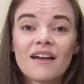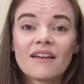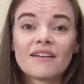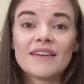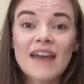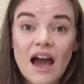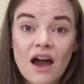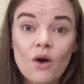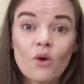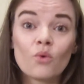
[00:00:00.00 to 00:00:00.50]

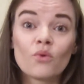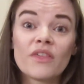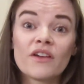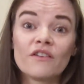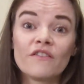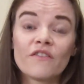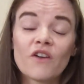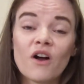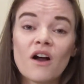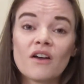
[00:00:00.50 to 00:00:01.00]
now
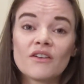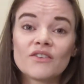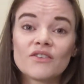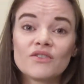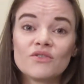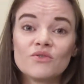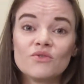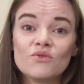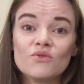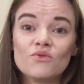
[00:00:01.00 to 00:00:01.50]
they've got
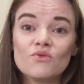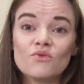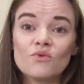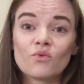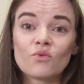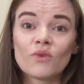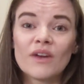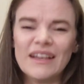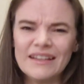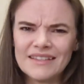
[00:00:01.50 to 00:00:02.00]
to
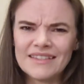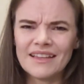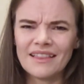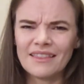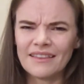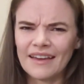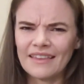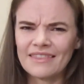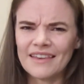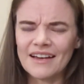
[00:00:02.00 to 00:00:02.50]

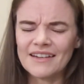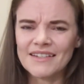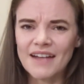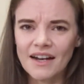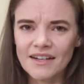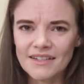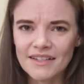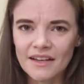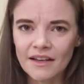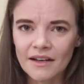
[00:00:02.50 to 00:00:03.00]
insulate that
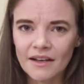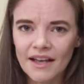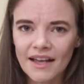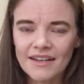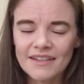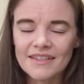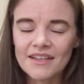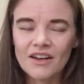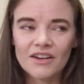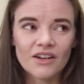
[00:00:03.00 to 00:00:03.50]
ducting,
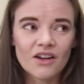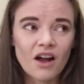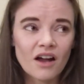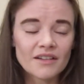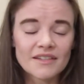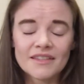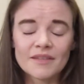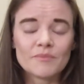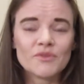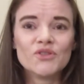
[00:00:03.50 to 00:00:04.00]
and it's gonna
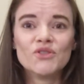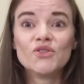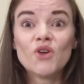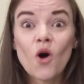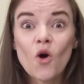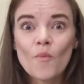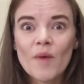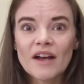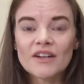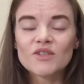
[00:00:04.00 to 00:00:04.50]
cost them
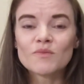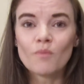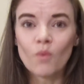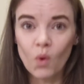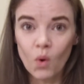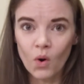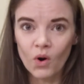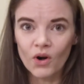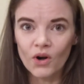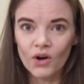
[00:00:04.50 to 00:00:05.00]
so much
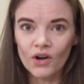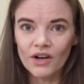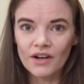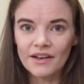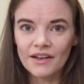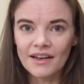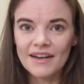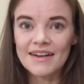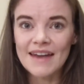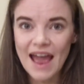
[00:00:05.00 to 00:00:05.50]
more
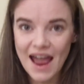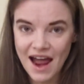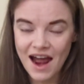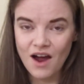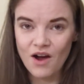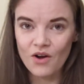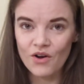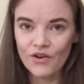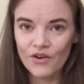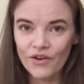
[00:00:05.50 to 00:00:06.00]

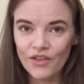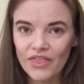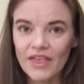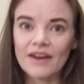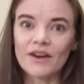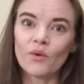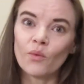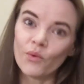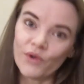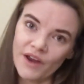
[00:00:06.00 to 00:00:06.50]
now
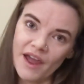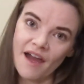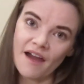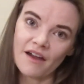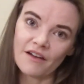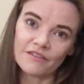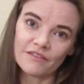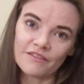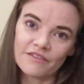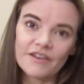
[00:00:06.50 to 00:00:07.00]
than it would
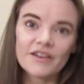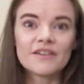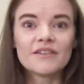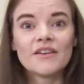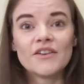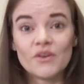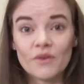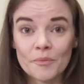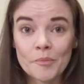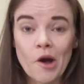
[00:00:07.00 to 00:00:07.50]
have
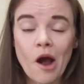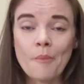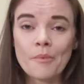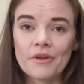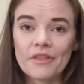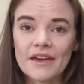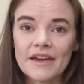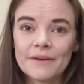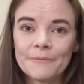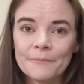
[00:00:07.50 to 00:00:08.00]
to do it
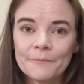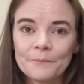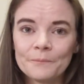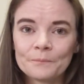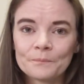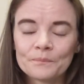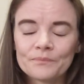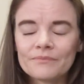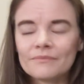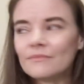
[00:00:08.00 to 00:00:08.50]
properly.
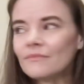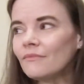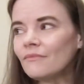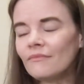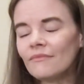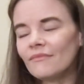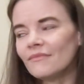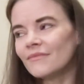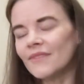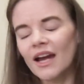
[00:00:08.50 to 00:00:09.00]

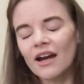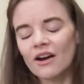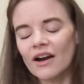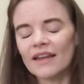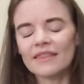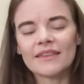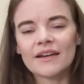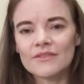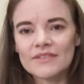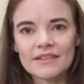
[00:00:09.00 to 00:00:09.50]
All
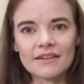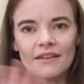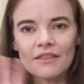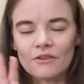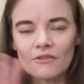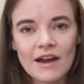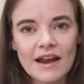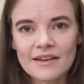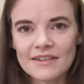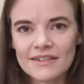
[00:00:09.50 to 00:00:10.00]
right, that was
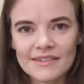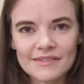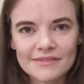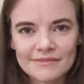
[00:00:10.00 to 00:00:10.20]
another rant.